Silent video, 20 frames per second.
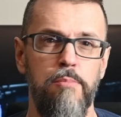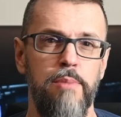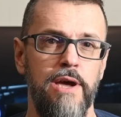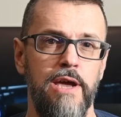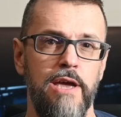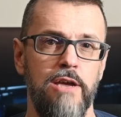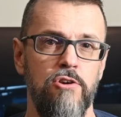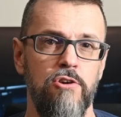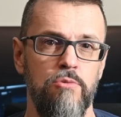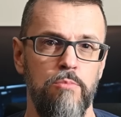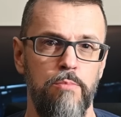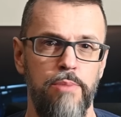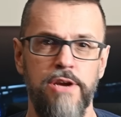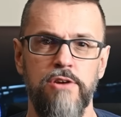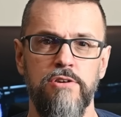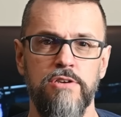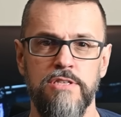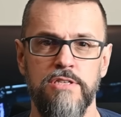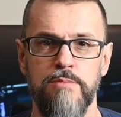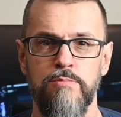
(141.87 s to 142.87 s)
by
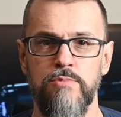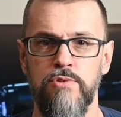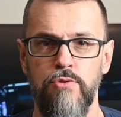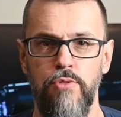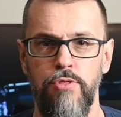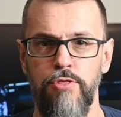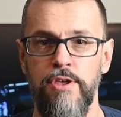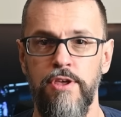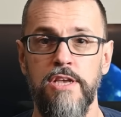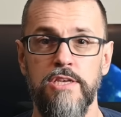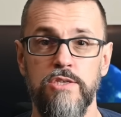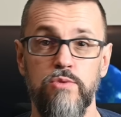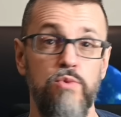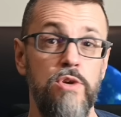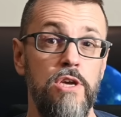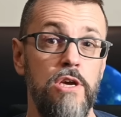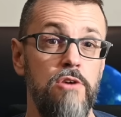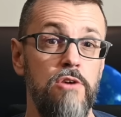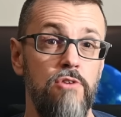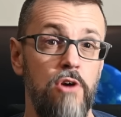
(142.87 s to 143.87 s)
comparing them to things
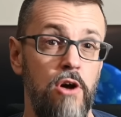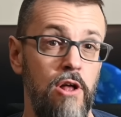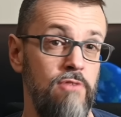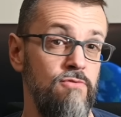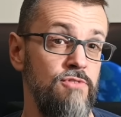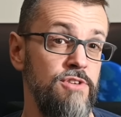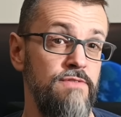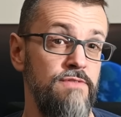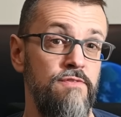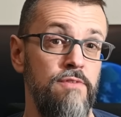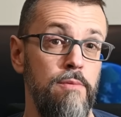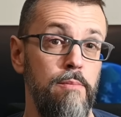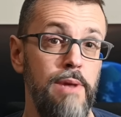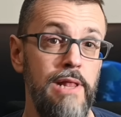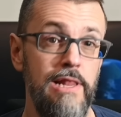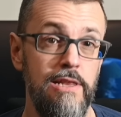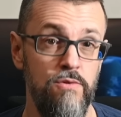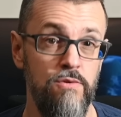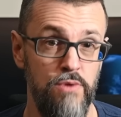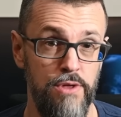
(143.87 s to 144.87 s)
we are already
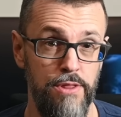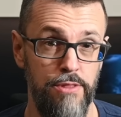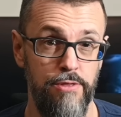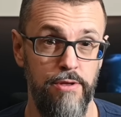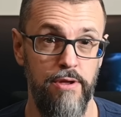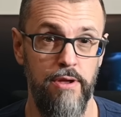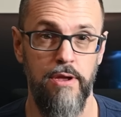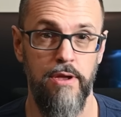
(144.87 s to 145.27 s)
familiar with.